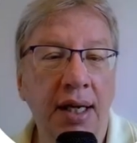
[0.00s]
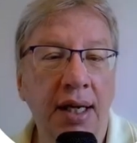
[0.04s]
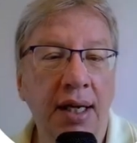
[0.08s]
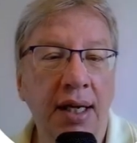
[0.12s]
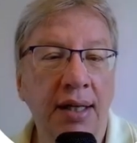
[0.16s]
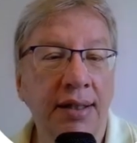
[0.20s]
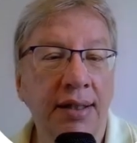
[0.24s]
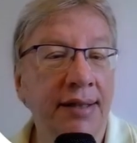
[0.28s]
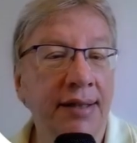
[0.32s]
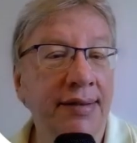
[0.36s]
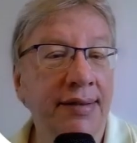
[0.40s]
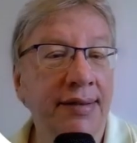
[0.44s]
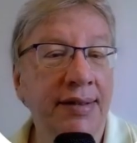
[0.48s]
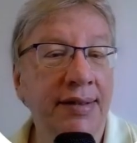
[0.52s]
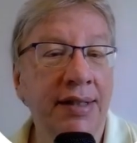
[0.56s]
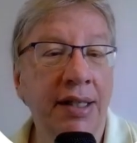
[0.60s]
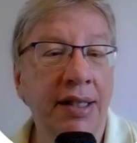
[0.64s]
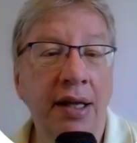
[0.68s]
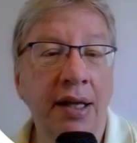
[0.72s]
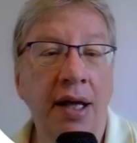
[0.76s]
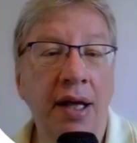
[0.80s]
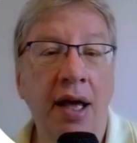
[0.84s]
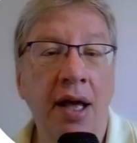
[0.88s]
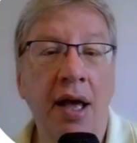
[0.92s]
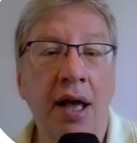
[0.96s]
There are
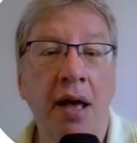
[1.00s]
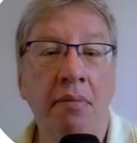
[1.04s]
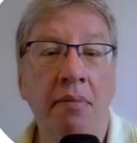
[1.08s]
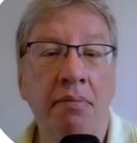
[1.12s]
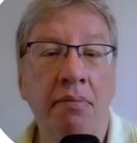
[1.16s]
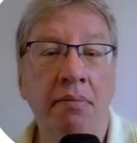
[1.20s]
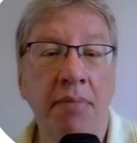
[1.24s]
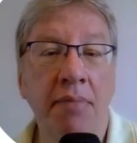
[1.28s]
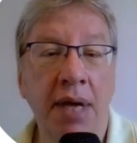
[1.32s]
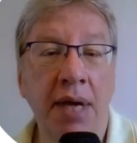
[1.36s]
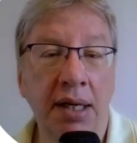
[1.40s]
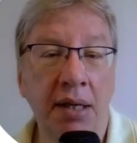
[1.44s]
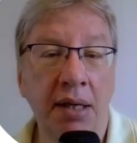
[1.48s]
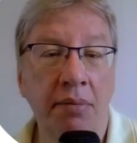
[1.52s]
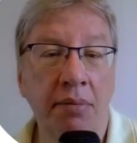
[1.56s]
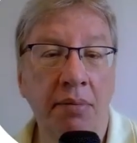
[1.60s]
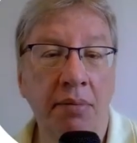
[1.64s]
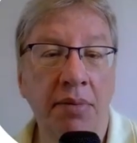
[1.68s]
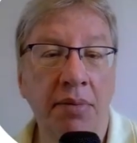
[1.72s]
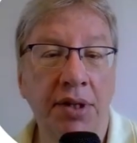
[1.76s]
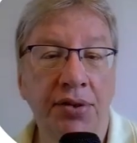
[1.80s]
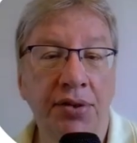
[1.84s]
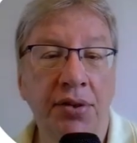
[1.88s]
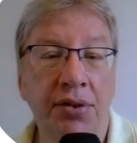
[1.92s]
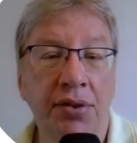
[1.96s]
still many
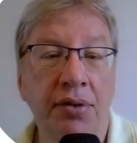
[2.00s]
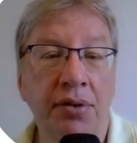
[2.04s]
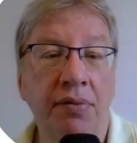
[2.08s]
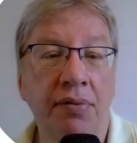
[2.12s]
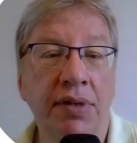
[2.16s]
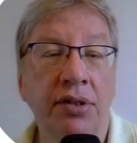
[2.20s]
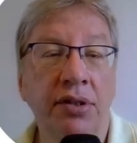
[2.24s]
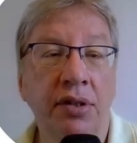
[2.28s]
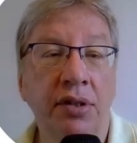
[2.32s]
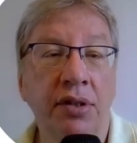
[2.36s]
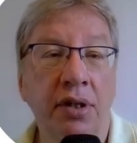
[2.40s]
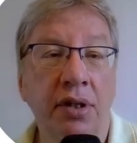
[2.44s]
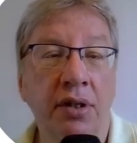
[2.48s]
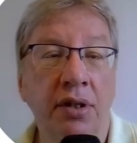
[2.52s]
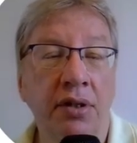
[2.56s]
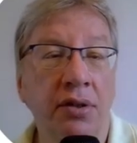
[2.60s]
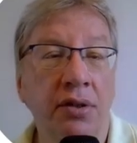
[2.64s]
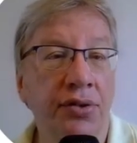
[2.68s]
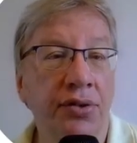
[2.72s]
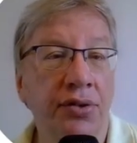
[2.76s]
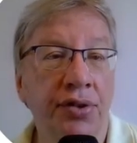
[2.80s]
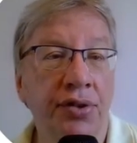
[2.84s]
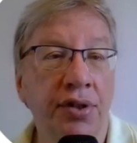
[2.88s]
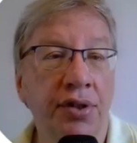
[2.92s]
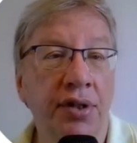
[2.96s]
mysteries
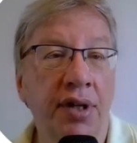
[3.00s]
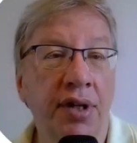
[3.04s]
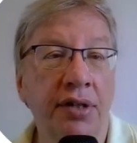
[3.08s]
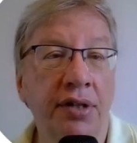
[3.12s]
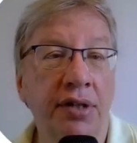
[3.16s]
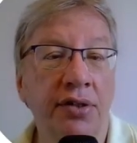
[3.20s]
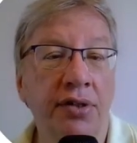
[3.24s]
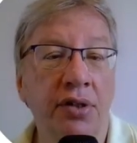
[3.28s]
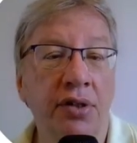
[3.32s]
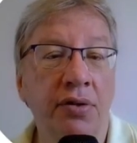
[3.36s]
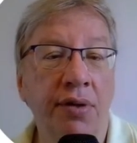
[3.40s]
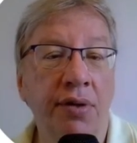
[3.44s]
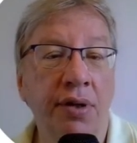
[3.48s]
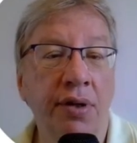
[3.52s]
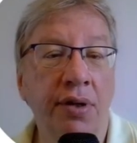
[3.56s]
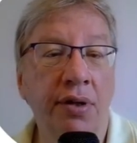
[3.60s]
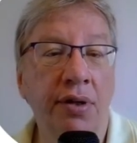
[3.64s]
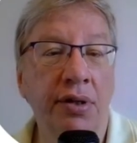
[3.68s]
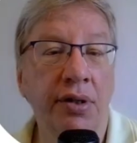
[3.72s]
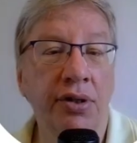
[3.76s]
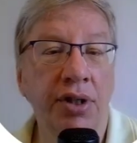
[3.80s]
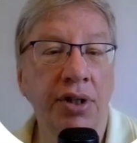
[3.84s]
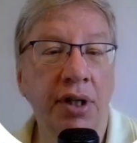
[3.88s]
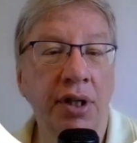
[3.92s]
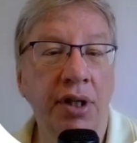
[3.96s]
concerning the
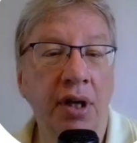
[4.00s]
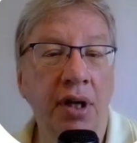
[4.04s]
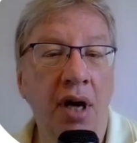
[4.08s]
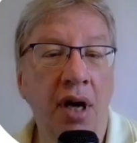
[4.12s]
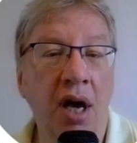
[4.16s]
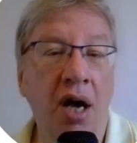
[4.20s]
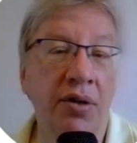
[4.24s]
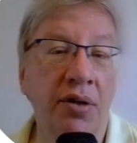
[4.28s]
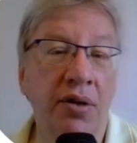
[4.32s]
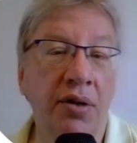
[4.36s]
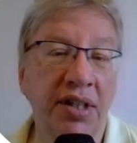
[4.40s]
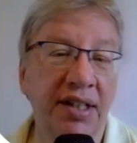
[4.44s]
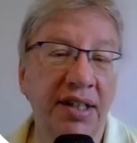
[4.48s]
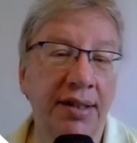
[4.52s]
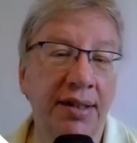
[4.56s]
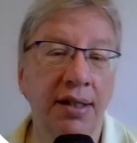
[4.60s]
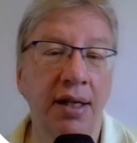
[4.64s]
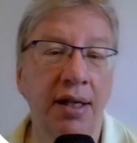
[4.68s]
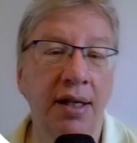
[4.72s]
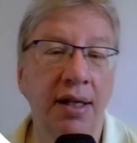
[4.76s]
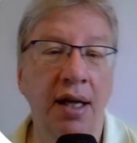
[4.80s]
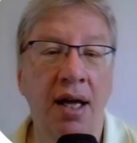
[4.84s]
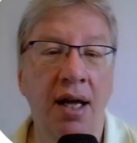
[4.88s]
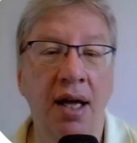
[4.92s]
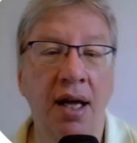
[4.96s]
chronology. How did
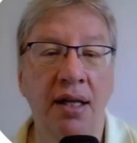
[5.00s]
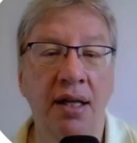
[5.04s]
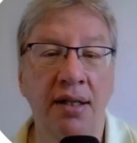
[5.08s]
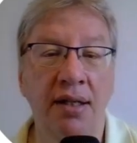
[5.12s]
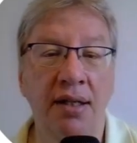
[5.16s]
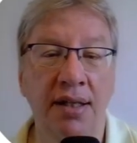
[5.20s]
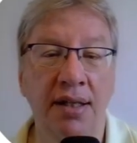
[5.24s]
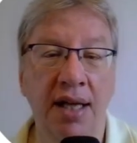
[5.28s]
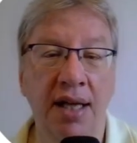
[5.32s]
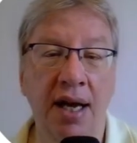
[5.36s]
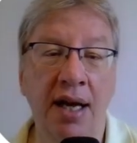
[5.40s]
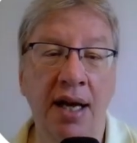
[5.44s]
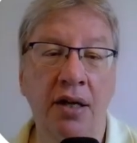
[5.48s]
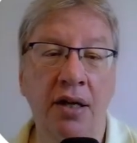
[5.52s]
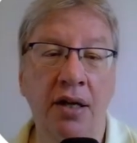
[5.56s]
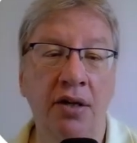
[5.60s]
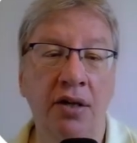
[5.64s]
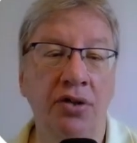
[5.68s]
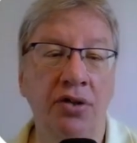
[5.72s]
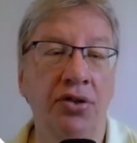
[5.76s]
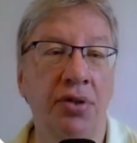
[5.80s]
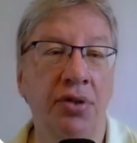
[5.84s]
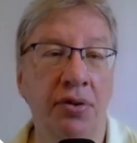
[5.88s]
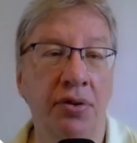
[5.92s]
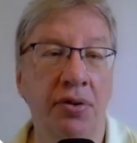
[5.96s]
the Alcor
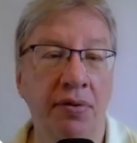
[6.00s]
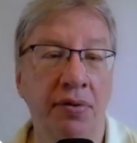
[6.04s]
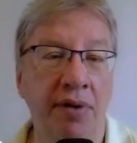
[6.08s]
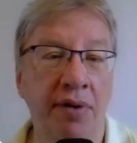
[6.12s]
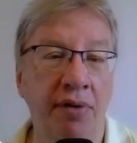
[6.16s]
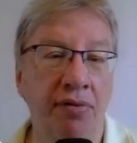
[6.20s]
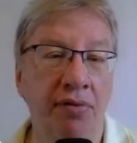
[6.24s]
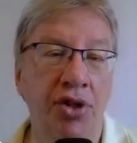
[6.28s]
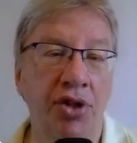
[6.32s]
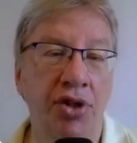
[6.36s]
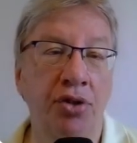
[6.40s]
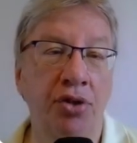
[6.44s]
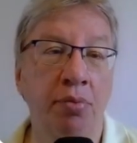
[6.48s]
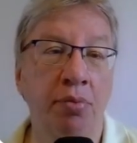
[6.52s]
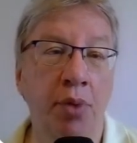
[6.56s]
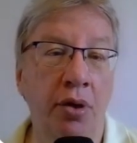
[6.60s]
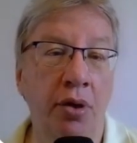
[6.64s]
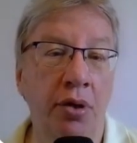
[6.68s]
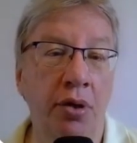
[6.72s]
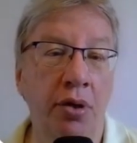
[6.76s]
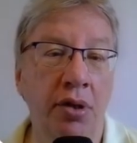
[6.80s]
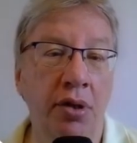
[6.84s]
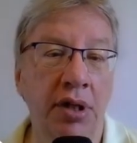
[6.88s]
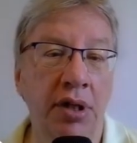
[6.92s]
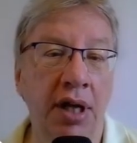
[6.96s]
story reach
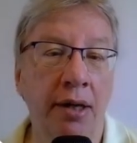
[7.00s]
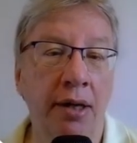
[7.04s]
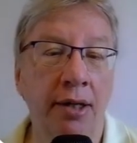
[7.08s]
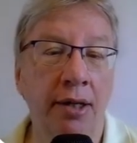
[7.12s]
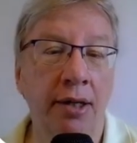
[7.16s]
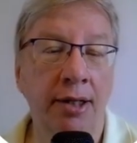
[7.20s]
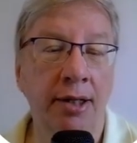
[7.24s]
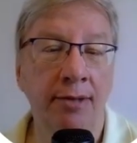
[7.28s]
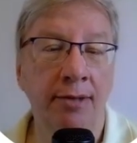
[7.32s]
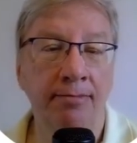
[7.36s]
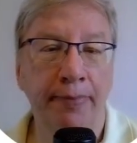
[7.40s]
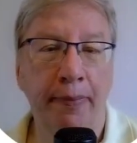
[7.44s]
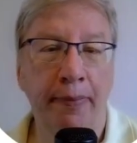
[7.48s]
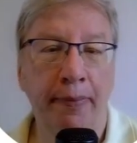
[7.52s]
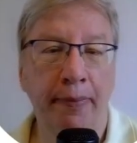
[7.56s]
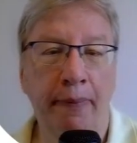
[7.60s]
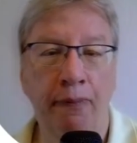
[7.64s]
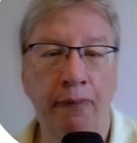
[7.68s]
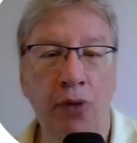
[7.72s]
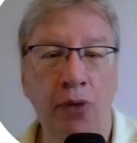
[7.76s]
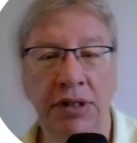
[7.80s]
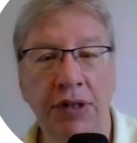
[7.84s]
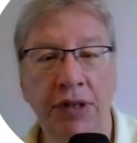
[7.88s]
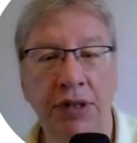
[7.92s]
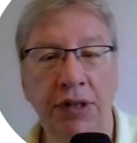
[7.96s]
Mongolia?
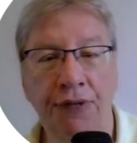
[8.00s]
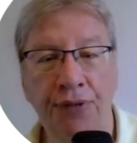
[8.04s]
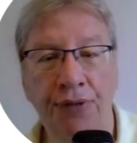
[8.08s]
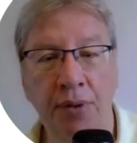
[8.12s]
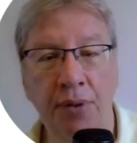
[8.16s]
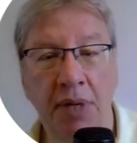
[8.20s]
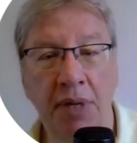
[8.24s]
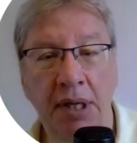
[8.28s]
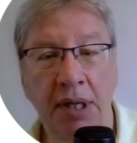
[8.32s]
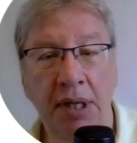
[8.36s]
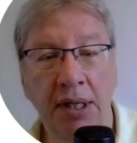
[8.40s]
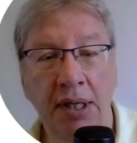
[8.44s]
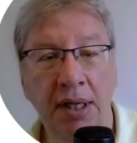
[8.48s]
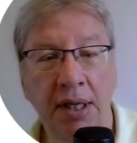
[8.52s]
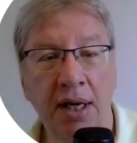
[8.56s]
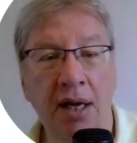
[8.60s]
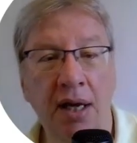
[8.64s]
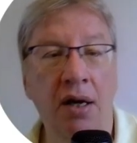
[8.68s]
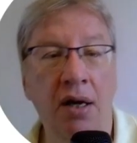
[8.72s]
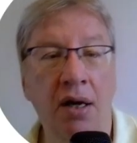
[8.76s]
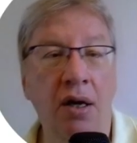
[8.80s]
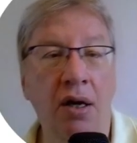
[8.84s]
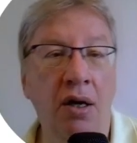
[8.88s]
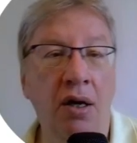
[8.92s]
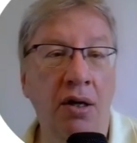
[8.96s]
Was it from
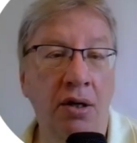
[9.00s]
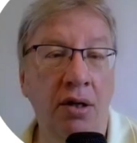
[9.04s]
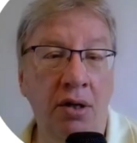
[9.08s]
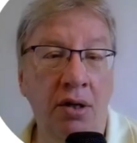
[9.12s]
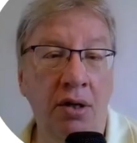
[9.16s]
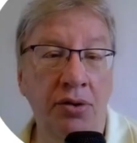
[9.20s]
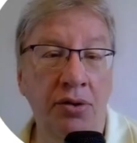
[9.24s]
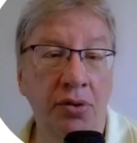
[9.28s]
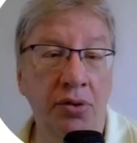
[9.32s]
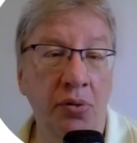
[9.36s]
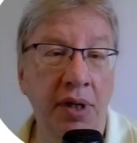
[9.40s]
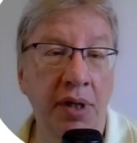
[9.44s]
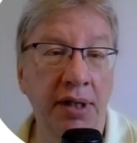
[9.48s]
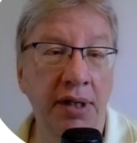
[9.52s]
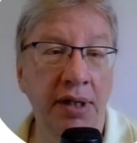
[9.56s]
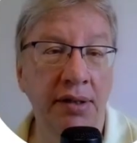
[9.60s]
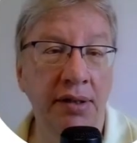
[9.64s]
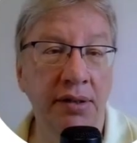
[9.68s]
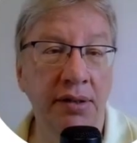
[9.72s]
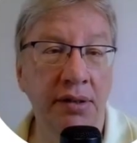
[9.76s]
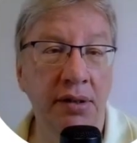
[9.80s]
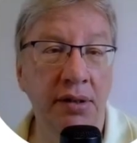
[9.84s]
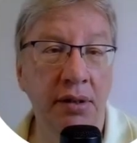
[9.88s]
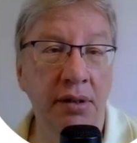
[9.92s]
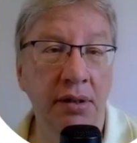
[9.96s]
India or the
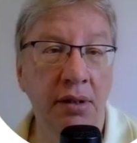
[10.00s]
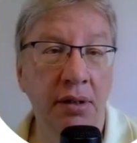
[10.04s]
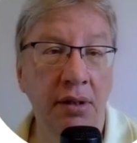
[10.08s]
West?